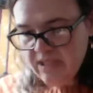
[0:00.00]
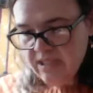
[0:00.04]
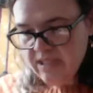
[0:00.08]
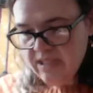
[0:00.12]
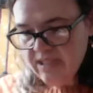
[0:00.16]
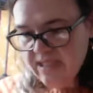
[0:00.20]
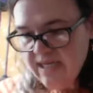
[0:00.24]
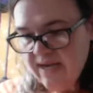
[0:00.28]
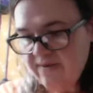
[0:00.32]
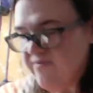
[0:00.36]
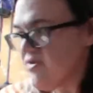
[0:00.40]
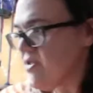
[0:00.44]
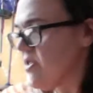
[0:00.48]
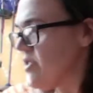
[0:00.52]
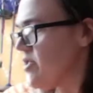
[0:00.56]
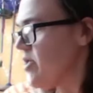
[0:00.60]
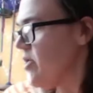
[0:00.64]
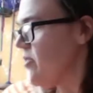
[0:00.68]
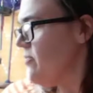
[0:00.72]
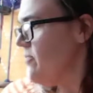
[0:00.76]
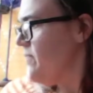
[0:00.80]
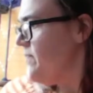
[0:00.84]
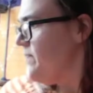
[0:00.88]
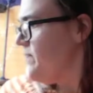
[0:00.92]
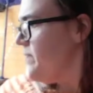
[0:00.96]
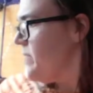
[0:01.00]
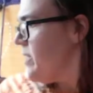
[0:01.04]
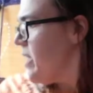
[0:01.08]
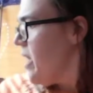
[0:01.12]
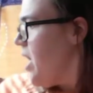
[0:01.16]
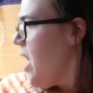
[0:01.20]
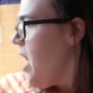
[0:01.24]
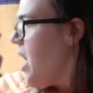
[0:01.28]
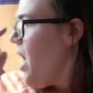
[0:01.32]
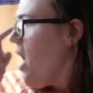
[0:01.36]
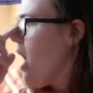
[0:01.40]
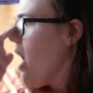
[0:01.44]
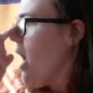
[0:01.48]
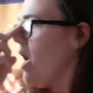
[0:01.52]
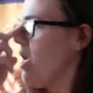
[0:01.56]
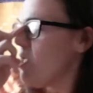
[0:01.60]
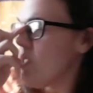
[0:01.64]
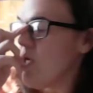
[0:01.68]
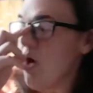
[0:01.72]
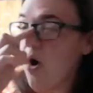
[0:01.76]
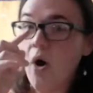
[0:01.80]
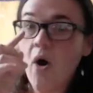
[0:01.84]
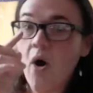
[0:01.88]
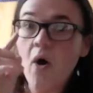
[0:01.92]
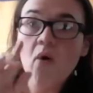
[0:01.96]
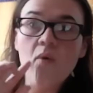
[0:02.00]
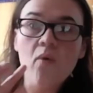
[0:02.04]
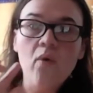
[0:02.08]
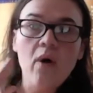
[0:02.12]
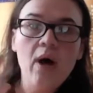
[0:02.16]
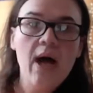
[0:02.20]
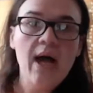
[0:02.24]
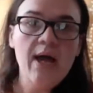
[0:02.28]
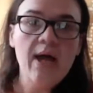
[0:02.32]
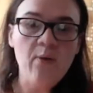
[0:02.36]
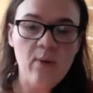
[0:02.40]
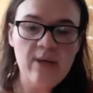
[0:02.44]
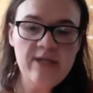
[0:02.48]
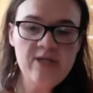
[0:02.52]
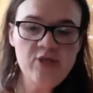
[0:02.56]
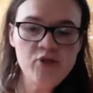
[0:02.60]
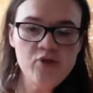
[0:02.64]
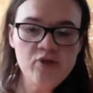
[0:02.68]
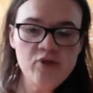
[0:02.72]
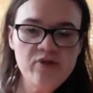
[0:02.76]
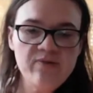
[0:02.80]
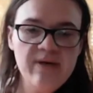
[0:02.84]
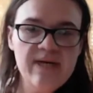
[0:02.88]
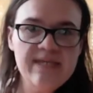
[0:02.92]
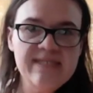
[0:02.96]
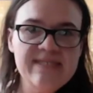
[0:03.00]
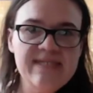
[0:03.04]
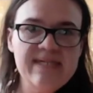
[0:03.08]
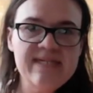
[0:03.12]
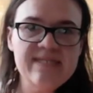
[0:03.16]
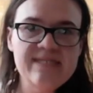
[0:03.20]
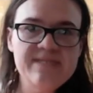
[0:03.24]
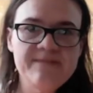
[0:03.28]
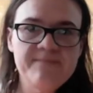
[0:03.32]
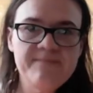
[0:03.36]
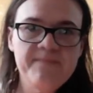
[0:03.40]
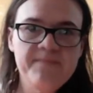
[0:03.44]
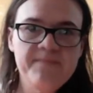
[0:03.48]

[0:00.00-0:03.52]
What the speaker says: it's time for the toe. Oh, I want to show you guys this.